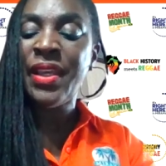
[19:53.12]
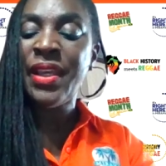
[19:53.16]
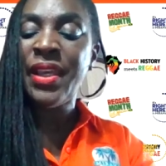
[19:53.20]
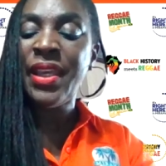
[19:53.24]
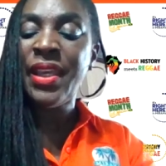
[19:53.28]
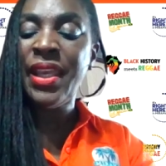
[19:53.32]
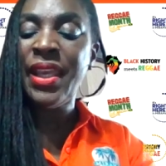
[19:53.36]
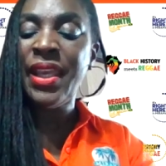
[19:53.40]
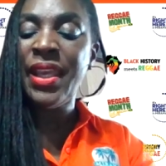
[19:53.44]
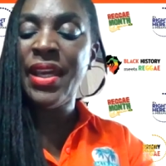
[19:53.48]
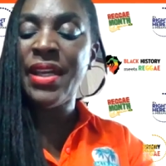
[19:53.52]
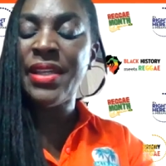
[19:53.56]

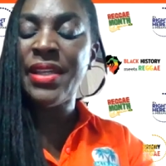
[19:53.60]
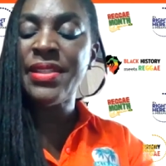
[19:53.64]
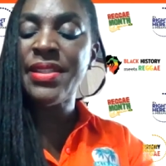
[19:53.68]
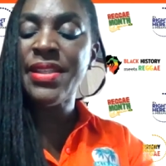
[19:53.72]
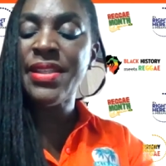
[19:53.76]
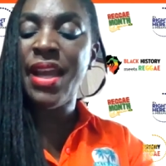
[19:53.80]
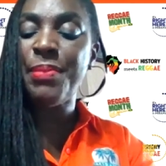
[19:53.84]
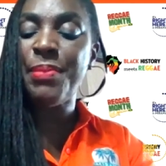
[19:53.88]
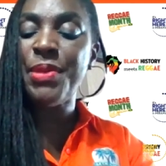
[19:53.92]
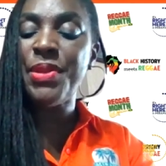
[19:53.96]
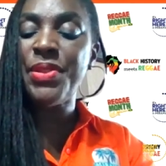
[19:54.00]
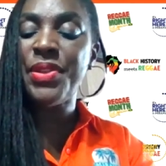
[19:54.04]
And
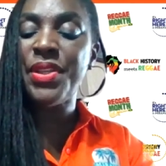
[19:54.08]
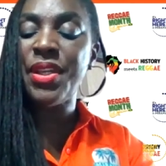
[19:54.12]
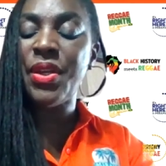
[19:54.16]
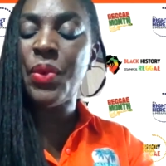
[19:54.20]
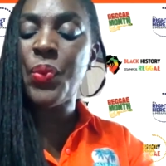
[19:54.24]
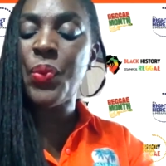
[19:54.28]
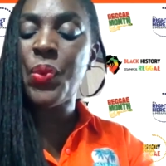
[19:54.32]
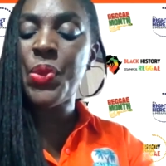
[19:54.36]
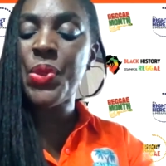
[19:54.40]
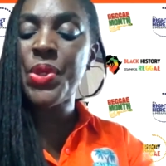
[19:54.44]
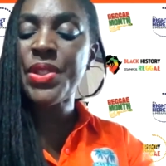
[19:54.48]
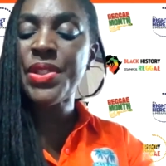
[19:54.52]
time of the
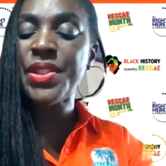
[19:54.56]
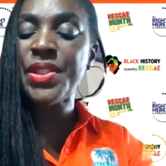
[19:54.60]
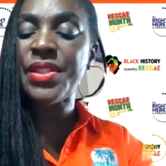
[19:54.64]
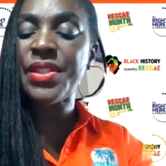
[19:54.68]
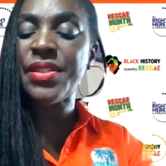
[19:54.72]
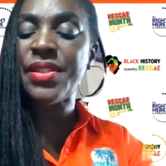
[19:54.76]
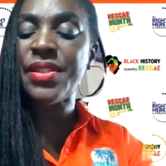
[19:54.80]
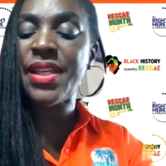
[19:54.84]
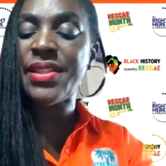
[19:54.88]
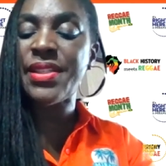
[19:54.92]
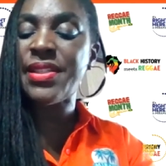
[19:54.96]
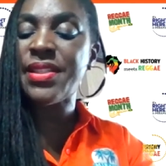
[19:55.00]
awards,
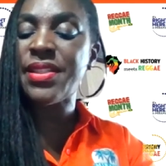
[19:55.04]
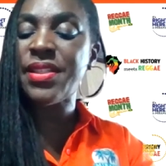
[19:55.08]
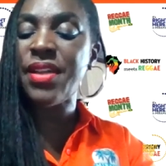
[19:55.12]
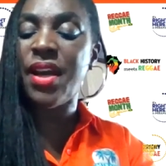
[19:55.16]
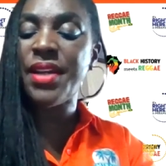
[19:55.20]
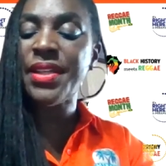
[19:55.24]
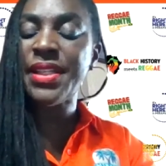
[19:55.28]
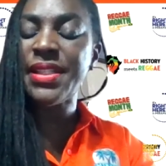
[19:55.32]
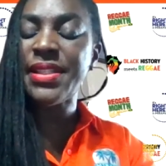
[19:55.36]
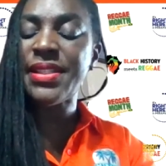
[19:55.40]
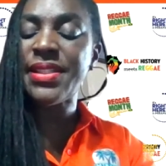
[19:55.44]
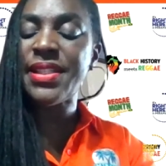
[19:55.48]
they
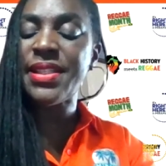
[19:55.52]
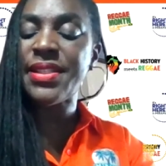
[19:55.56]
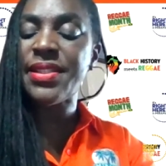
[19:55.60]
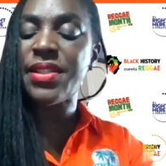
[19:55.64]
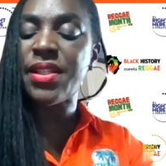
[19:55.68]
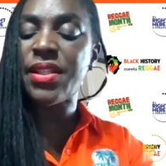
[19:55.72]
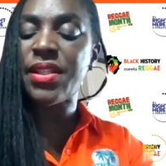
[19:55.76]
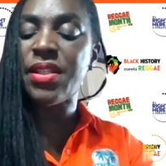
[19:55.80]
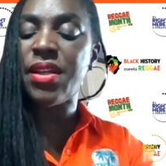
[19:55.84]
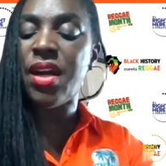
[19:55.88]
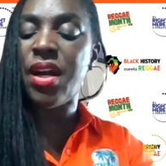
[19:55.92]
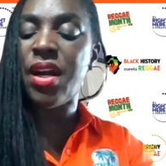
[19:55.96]
start at 6
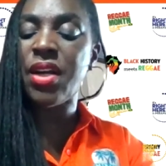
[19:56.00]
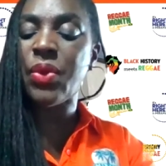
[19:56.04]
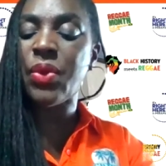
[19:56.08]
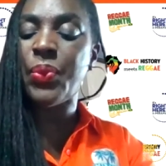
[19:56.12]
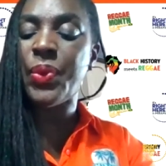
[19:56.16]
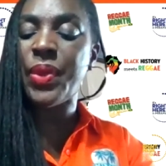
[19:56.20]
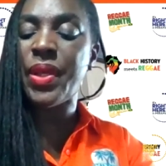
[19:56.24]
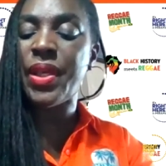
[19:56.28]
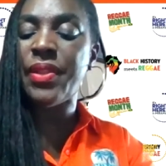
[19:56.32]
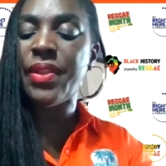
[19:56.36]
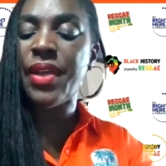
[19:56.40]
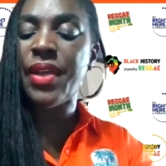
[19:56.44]
o'clock
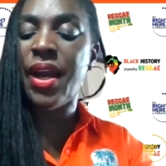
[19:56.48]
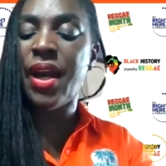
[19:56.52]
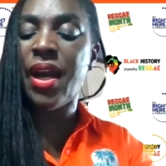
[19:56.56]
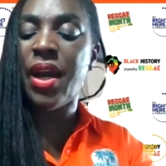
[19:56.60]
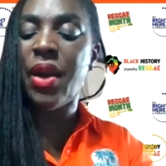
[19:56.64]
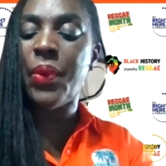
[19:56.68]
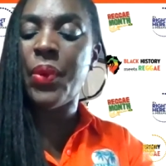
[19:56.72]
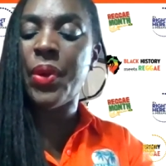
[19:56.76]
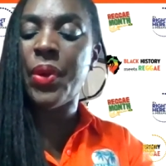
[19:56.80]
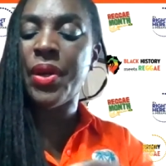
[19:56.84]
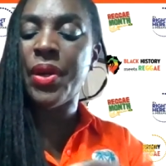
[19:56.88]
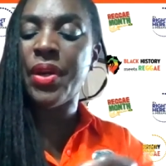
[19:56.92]
with
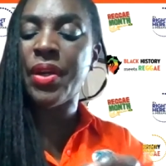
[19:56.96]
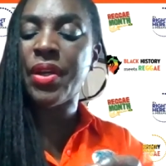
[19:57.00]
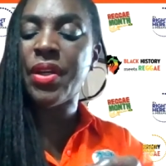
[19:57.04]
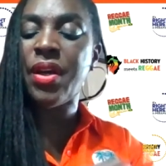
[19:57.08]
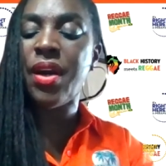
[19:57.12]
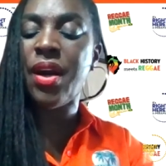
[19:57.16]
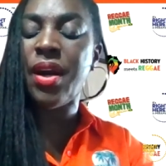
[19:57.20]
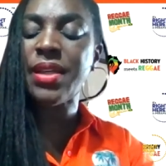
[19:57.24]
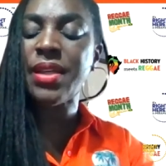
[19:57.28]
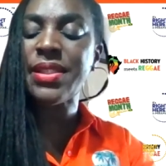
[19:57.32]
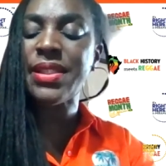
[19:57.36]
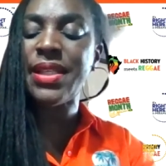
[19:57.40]
our
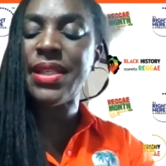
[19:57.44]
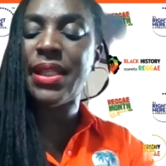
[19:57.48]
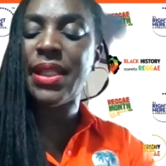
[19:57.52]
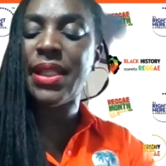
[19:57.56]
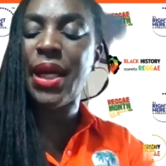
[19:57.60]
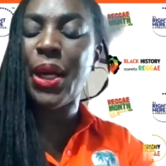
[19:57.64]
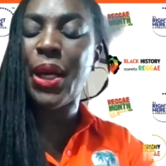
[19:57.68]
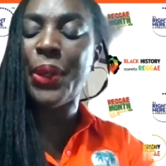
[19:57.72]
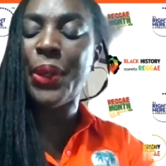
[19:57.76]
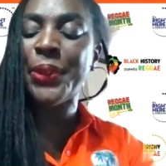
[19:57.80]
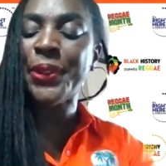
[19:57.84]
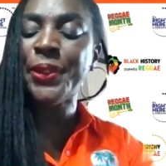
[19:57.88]
cocktail
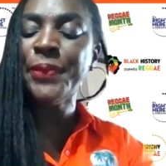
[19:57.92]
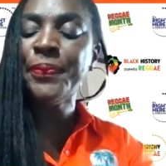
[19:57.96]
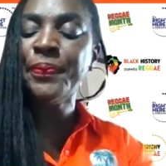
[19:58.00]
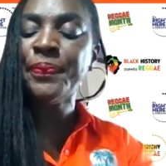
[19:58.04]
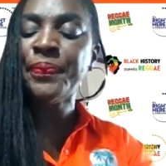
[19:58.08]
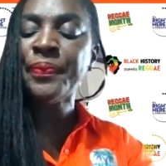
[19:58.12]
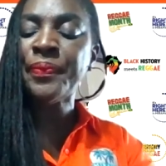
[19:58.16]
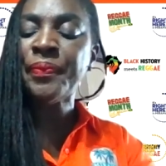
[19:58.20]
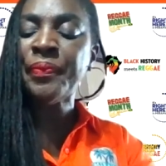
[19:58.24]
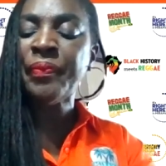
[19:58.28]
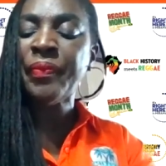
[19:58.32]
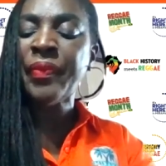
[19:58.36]
hour
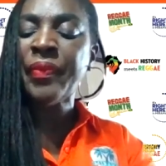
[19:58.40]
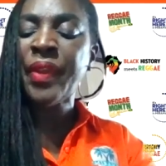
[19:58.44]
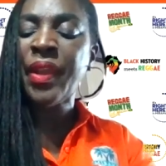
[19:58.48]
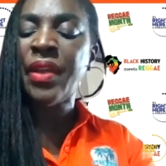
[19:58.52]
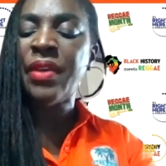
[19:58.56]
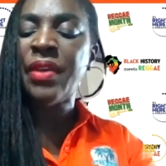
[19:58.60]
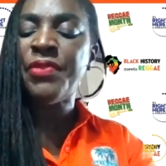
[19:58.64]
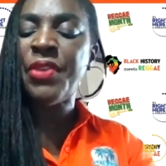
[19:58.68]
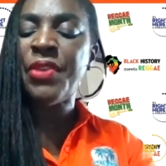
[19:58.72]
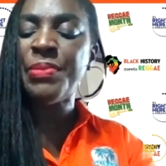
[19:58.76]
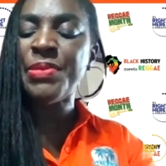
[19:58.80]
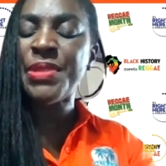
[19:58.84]

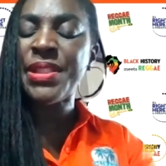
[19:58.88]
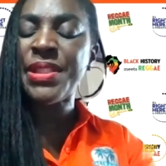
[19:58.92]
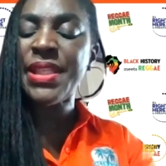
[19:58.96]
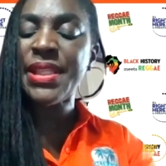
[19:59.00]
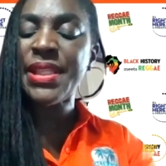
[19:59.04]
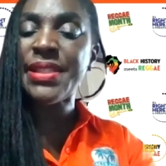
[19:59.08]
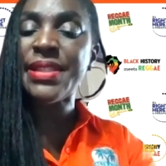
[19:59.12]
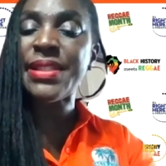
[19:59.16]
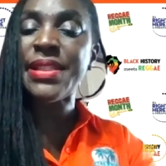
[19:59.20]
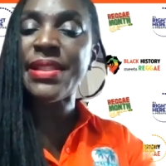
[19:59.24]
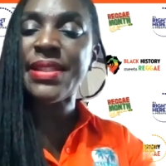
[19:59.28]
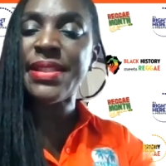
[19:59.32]
from
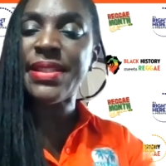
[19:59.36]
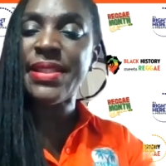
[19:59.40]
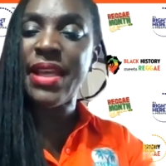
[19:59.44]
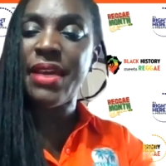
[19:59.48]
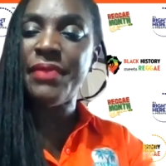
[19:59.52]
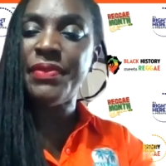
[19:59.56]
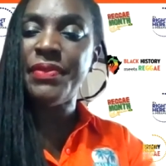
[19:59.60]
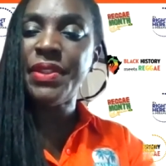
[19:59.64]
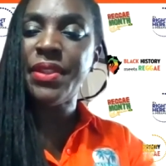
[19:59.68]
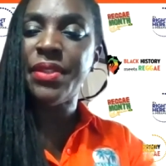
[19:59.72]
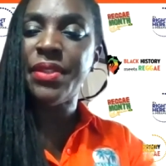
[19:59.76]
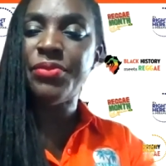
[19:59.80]
6 to
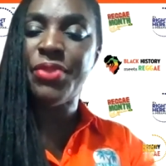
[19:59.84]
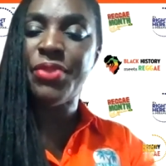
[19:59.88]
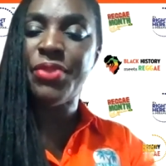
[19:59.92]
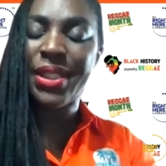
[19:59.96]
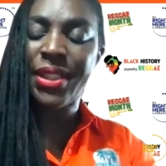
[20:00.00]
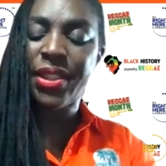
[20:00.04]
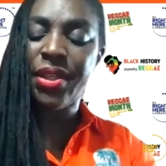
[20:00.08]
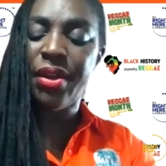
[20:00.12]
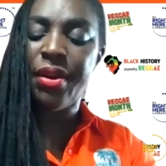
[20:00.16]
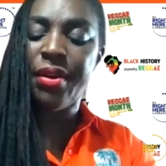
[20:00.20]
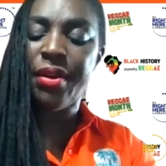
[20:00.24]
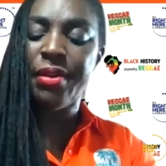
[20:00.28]
7 and
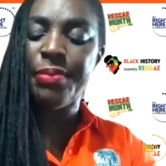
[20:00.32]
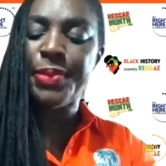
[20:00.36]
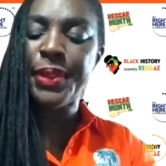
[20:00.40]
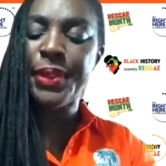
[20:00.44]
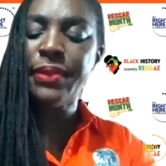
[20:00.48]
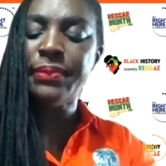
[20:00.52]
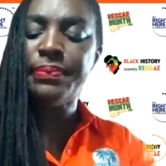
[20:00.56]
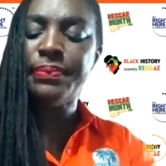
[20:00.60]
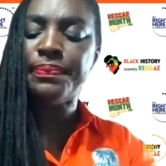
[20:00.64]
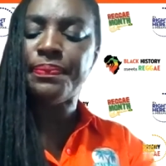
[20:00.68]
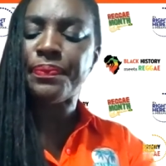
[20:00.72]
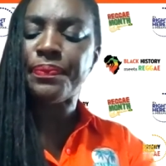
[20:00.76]
red
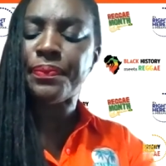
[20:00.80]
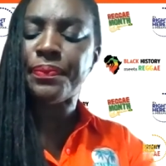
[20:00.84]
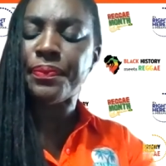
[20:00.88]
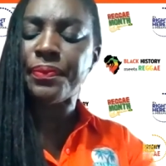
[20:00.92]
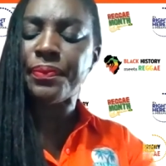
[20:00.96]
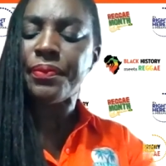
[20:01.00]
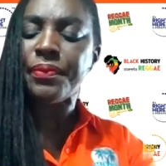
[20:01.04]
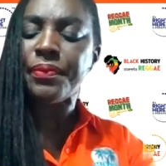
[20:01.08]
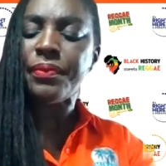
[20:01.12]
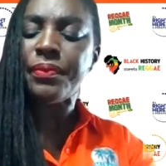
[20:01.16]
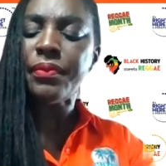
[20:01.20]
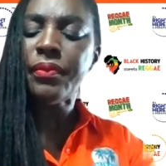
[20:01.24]
carpet.
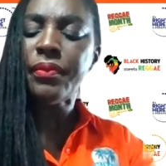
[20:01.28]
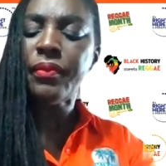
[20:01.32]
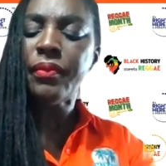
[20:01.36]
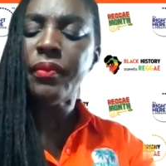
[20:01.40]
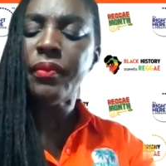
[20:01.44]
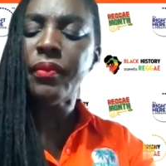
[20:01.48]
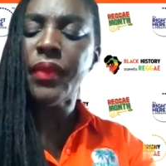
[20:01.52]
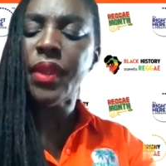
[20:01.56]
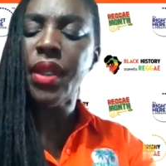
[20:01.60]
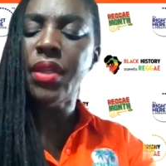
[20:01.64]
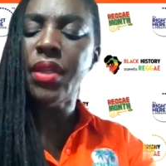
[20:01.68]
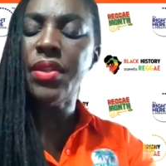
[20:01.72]

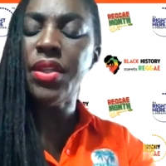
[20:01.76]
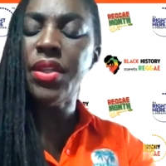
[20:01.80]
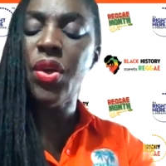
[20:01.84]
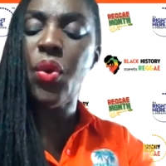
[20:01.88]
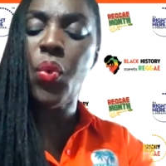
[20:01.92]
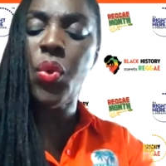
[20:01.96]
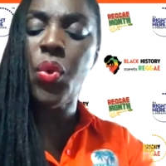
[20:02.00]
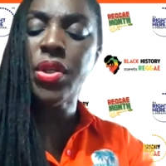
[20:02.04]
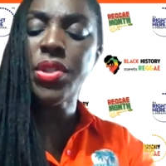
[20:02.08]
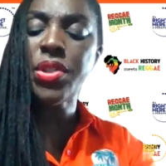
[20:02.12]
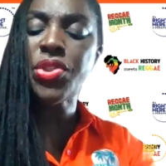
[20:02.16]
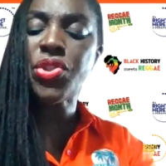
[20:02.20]
The
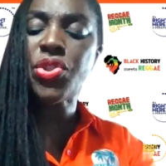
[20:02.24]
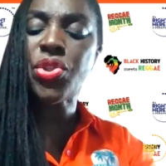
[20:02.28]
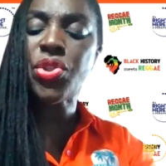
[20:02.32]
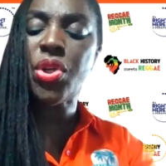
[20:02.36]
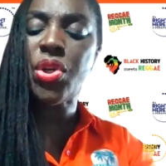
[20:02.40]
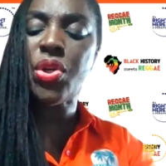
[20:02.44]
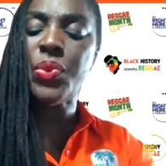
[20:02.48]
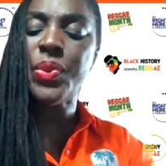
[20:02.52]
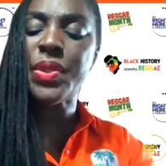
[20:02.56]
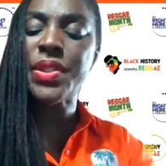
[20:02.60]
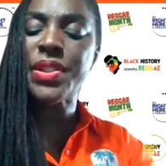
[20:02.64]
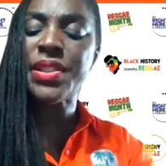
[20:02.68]
award
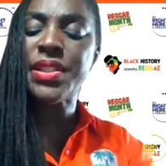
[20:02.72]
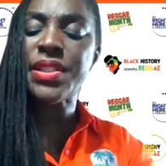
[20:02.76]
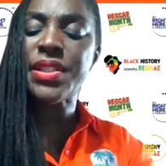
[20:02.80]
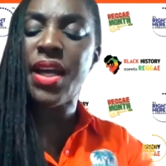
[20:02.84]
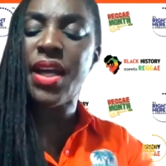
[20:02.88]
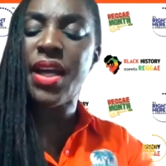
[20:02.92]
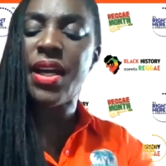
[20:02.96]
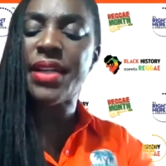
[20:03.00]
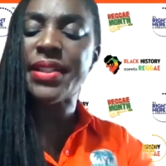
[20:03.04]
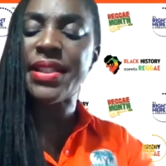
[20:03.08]
show will start